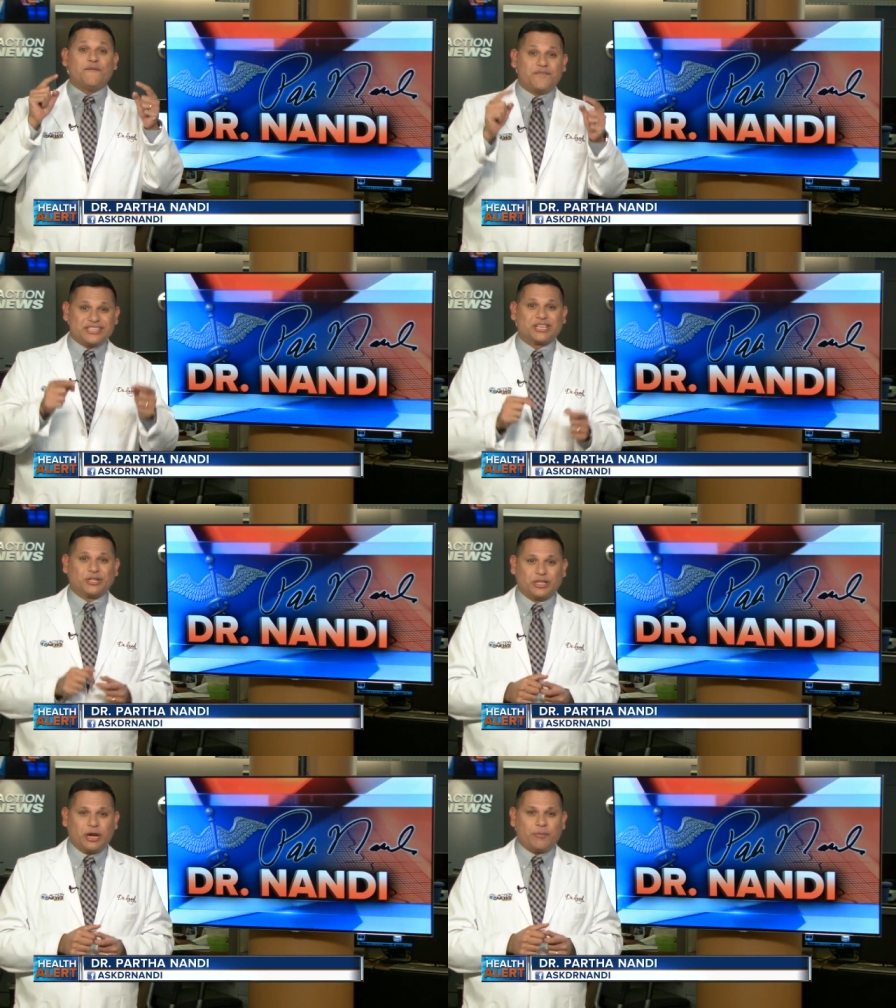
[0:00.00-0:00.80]
physical
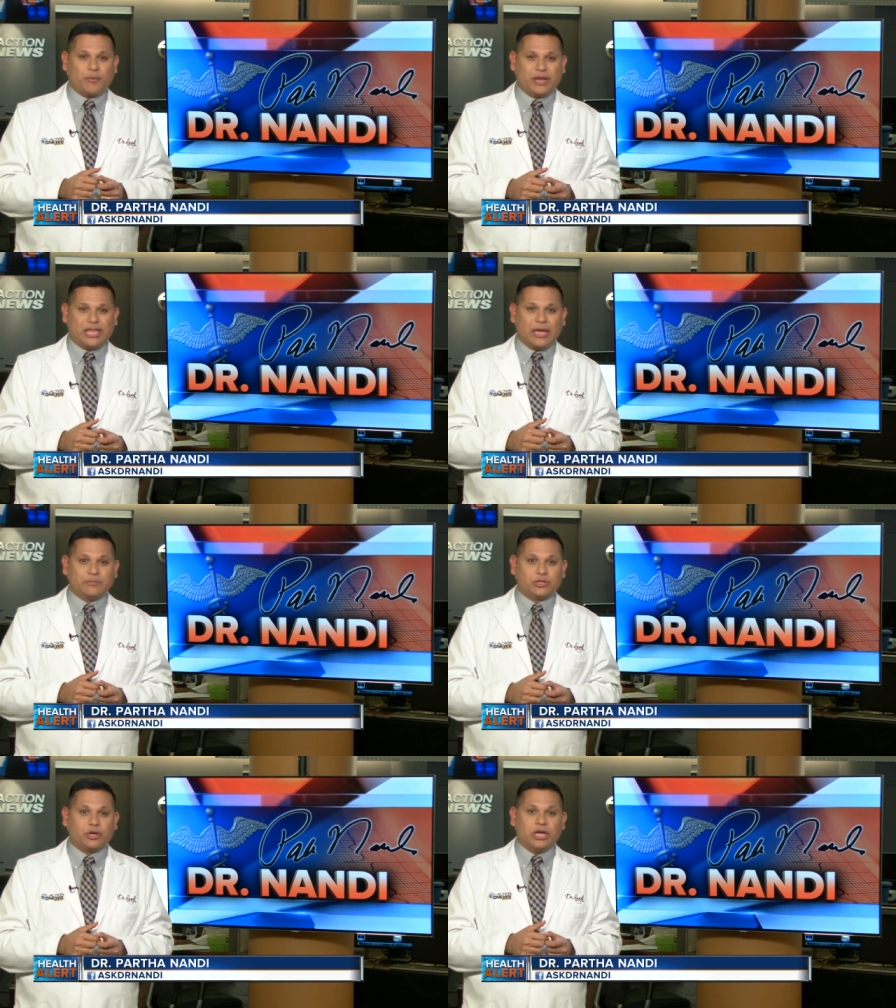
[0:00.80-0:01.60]
therapy when it came
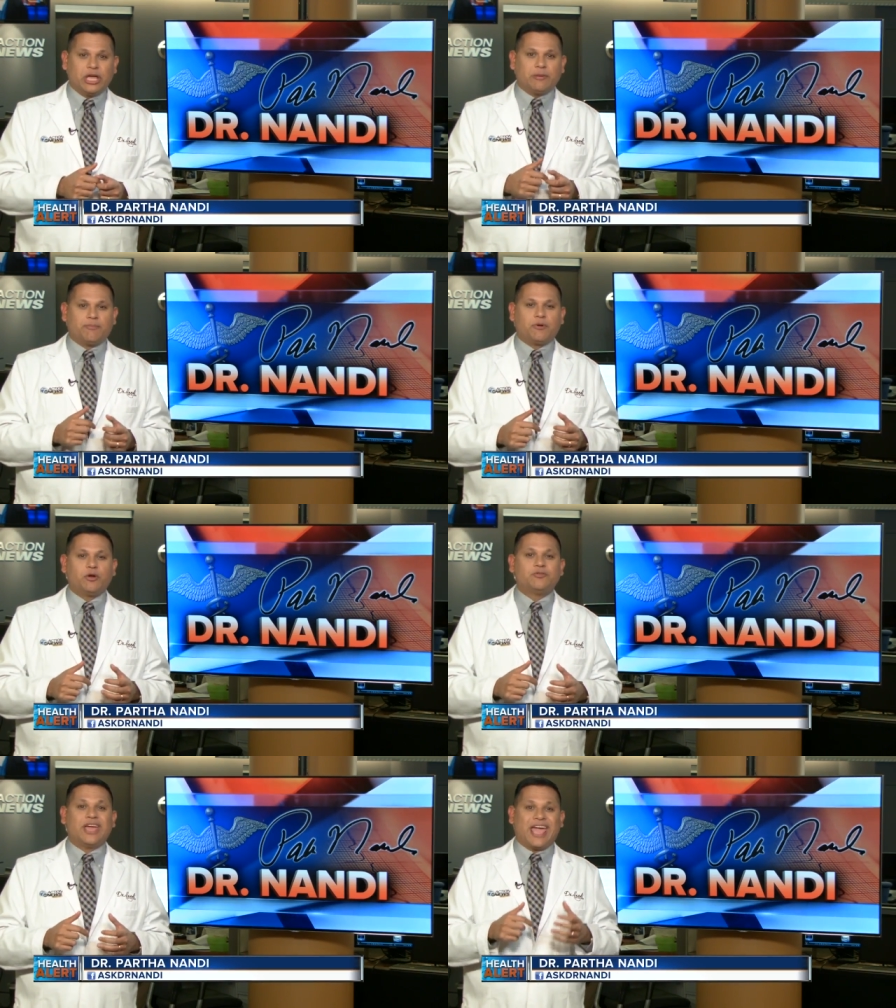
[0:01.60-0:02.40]
to
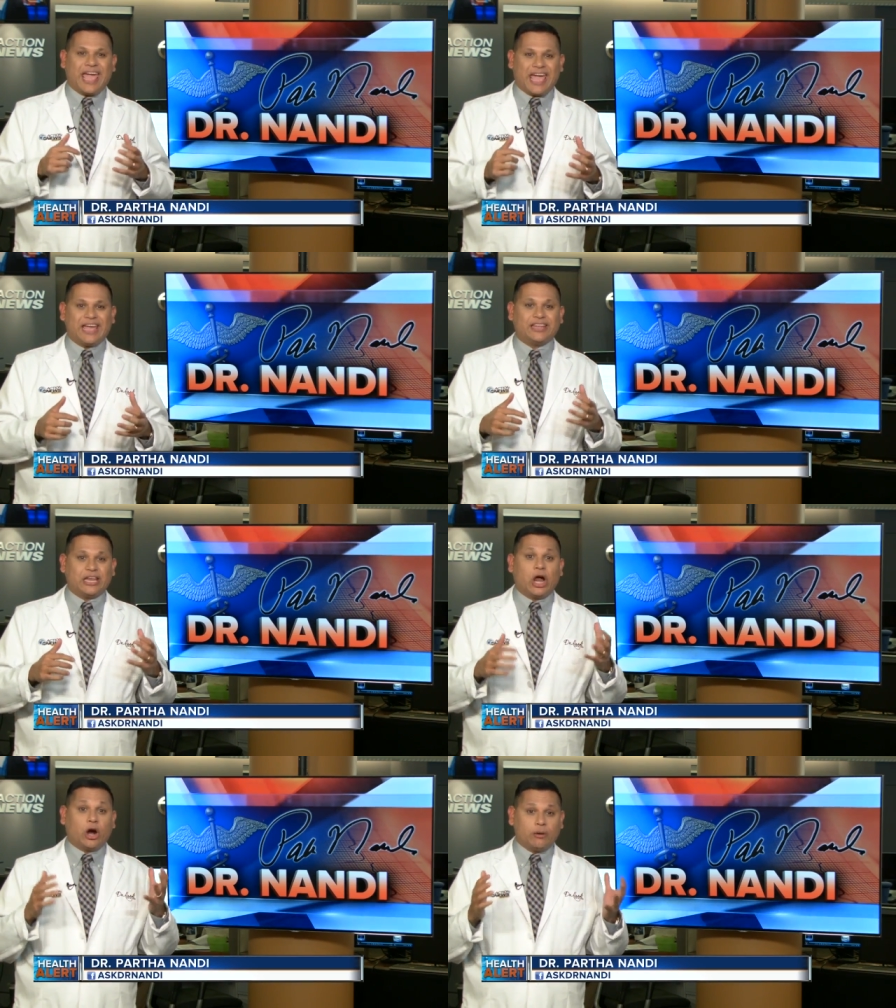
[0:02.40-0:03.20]
improved hand
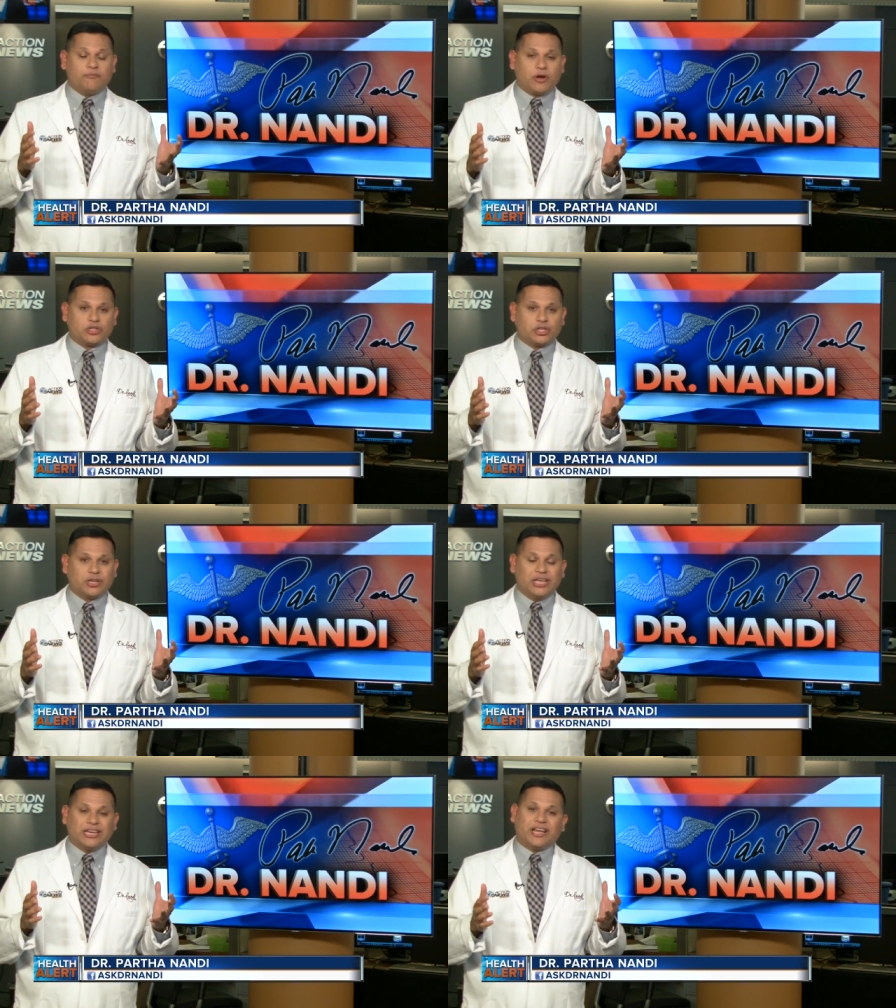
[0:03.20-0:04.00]
and arm function.
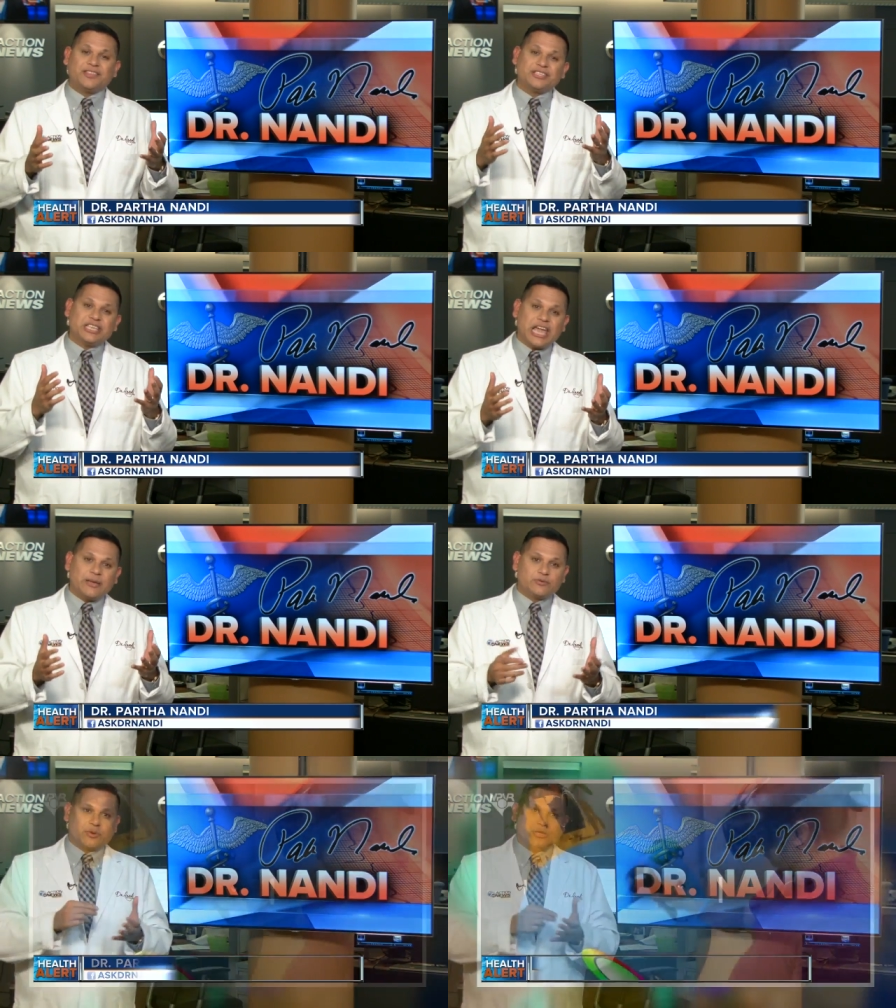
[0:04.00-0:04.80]
Now, these games were